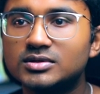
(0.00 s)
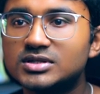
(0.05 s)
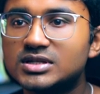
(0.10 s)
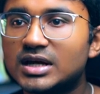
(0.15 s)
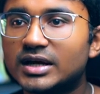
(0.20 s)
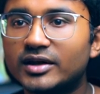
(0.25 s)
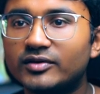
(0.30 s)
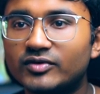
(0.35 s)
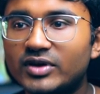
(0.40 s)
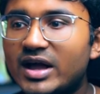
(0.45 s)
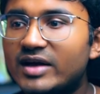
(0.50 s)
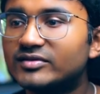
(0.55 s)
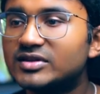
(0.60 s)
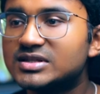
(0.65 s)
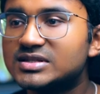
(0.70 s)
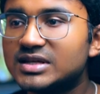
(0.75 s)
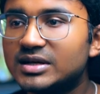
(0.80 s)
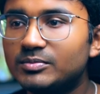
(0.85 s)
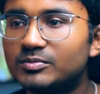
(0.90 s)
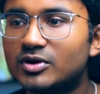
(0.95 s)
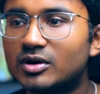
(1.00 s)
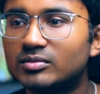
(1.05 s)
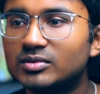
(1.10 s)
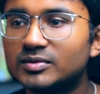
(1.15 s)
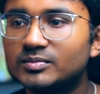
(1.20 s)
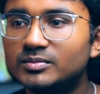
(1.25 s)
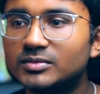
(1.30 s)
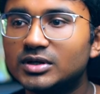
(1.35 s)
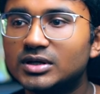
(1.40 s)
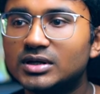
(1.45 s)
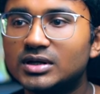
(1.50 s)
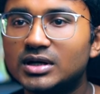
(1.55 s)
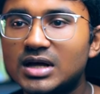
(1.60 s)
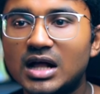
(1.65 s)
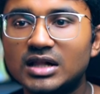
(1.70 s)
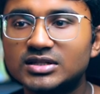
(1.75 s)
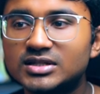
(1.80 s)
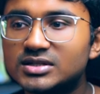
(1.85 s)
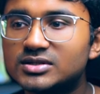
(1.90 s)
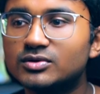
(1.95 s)
So again, we have the same problem.
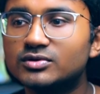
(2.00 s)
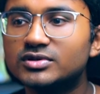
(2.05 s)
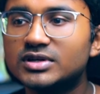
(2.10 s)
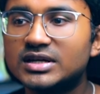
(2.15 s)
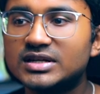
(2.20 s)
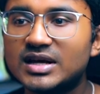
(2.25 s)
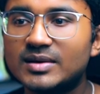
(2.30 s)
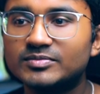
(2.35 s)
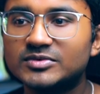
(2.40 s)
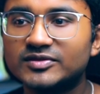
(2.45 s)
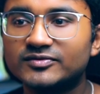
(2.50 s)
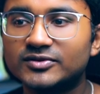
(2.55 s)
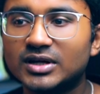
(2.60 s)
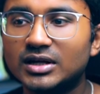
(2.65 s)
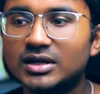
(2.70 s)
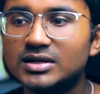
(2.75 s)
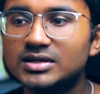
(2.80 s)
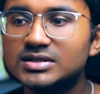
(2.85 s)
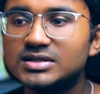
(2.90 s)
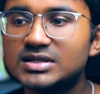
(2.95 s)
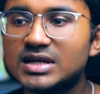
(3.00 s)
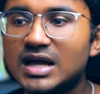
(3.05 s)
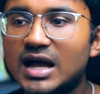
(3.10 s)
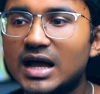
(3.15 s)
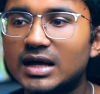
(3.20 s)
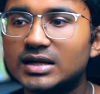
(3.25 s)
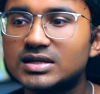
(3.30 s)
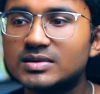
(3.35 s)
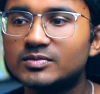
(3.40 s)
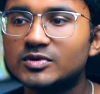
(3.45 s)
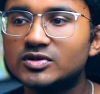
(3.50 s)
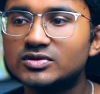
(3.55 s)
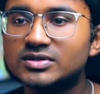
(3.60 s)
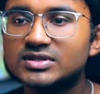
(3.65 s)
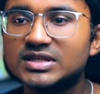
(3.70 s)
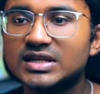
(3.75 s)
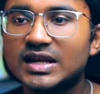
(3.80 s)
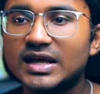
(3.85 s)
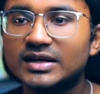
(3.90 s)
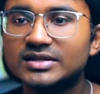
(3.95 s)
I'll just go to adaptive colors and I'm going to
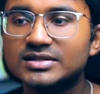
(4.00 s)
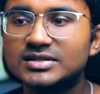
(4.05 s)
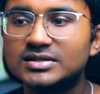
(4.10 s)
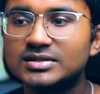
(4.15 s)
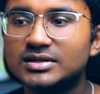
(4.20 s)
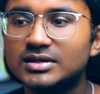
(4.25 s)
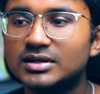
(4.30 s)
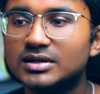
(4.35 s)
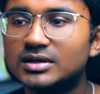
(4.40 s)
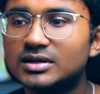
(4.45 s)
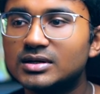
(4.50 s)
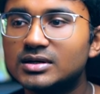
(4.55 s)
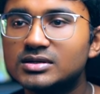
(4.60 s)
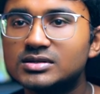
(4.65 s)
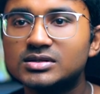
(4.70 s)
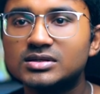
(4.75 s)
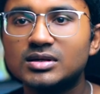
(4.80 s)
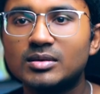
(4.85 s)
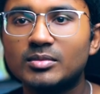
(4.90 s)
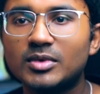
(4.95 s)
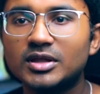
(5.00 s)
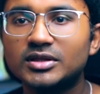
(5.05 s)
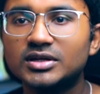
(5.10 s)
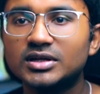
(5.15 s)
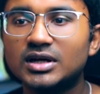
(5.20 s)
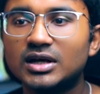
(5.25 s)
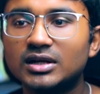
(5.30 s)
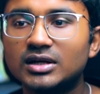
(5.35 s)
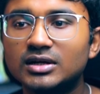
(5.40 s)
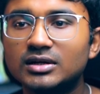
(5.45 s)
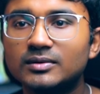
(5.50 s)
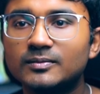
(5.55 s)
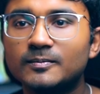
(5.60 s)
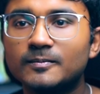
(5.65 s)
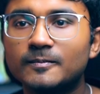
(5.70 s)
select some other color.